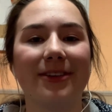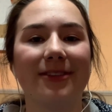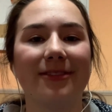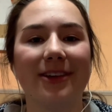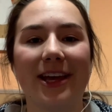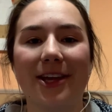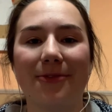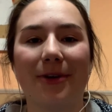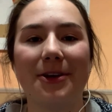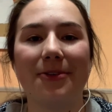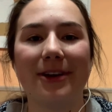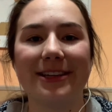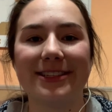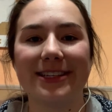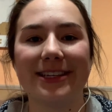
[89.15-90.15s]
and
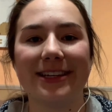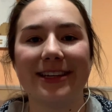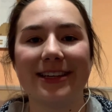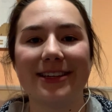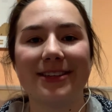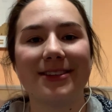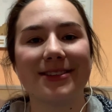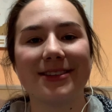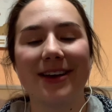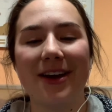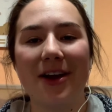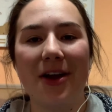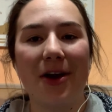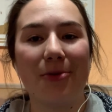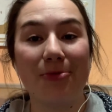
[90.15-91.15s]
NYUAD is
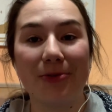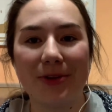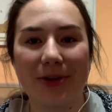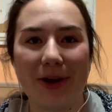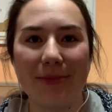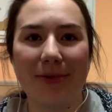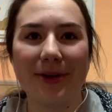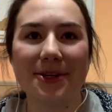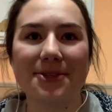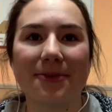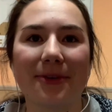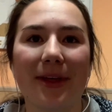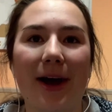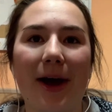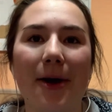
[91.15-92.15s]
a really great place
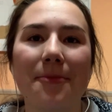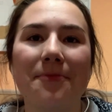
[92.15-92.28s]
for that.